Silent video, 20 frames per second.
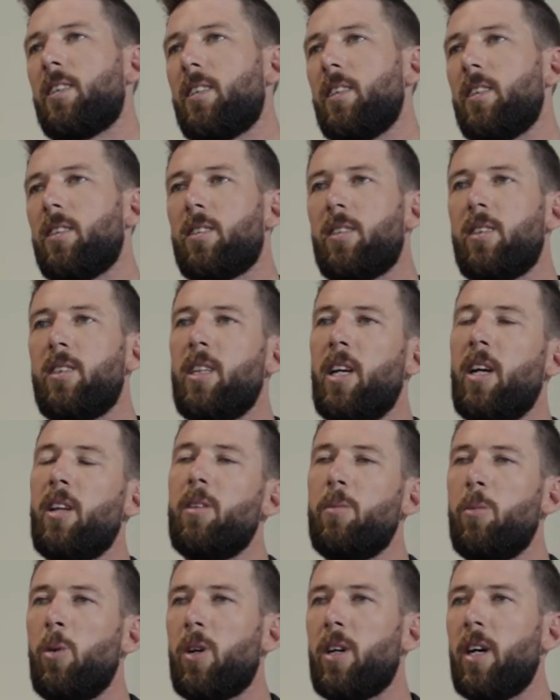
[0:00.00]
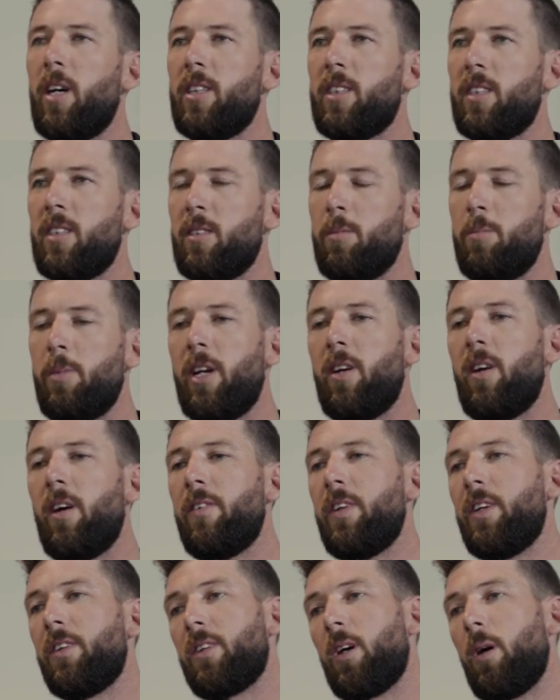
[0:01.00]
just, the more coaches, the better
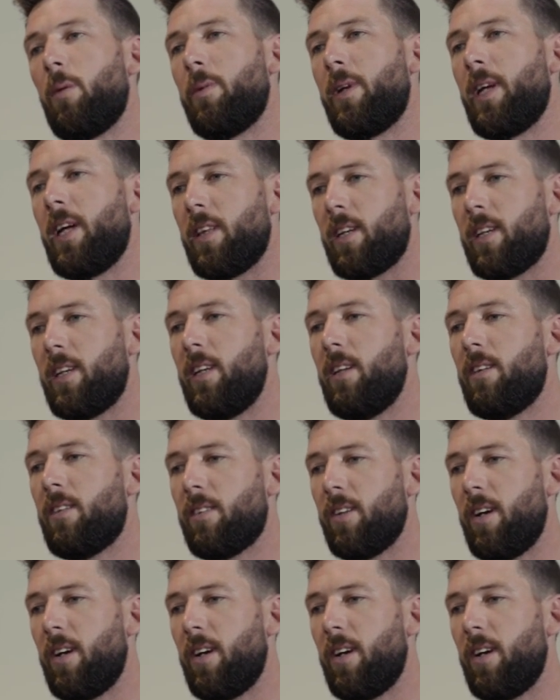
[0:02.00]
over here. It's helping out the kids.